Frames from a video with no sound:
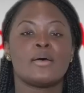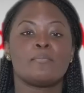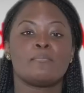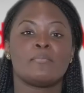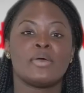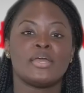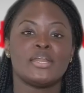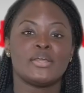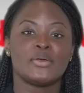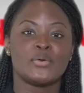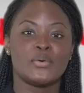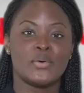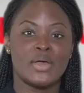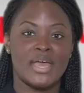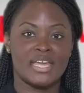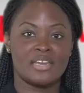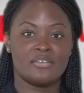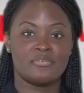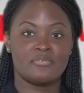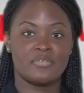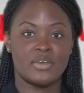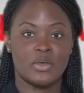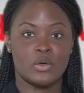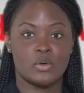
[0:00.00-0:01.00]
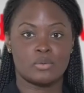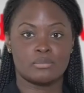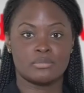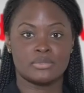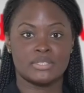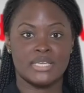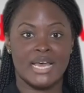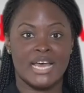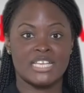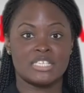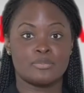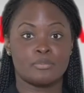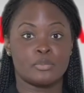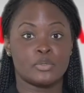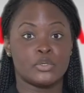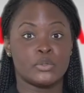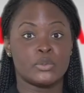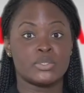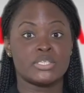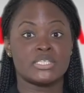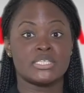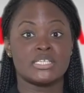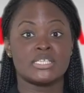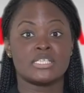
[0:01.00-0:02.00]
Medical Aid Films has
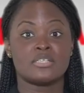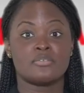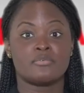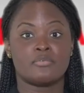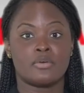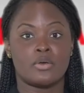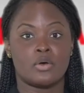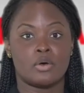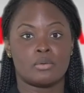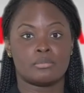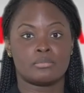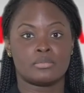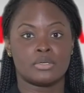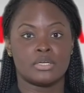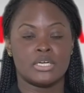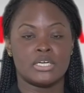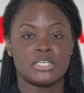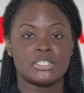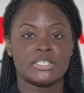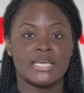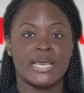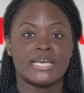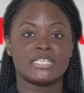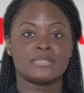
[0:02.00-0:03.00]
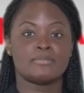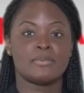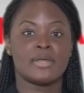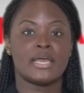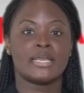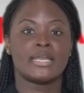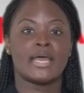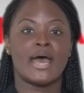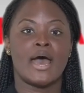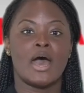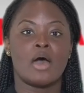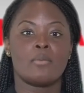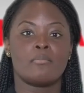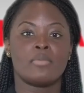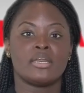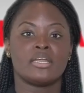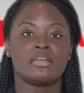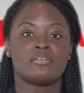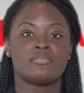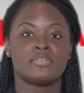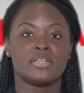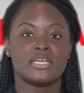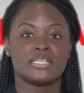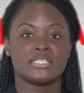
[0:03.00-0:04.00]
produced this film to explain how
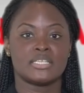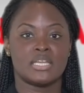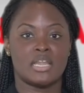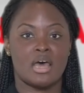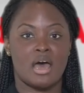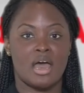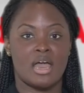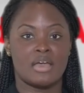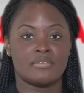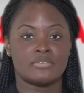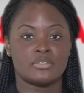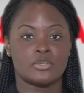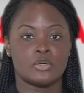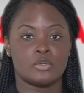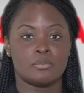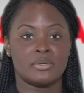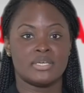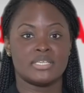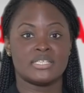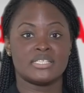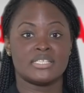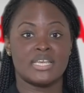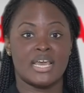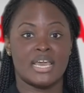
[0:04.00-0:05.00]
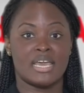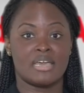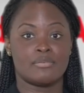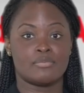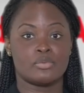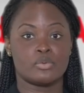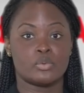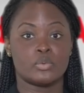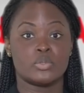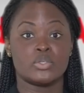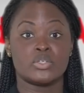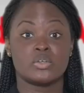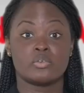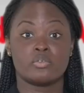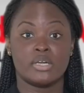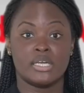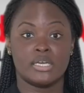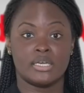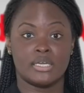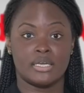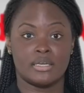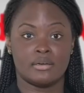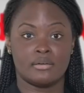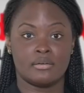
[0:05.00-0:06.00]
many of these lives could be saved through
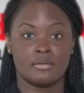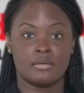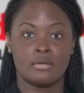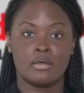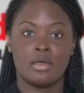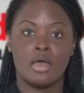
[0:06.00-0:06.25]
screening,